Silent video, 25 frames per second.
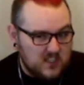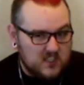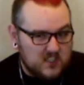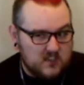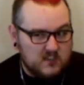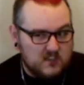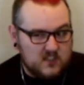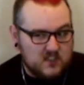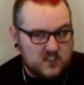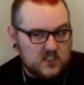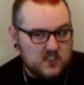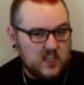I
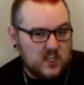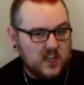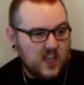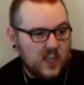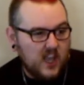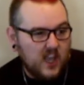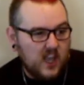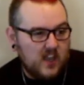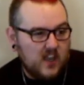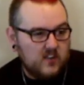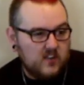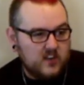was just like,
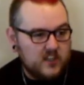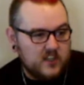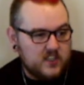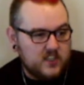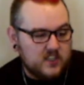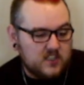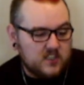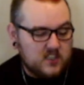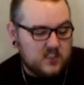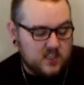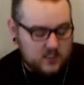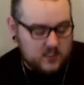hey, what does
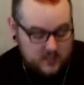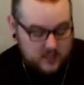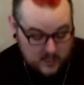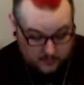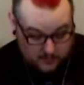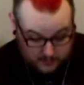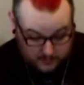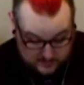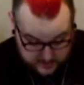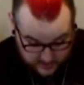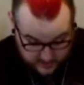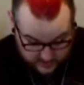it taste like?
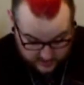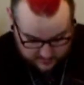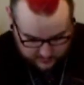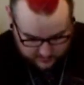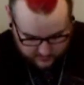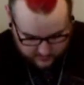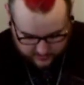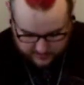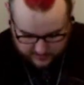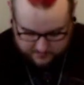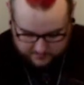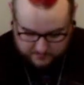Beside the
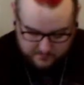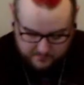point.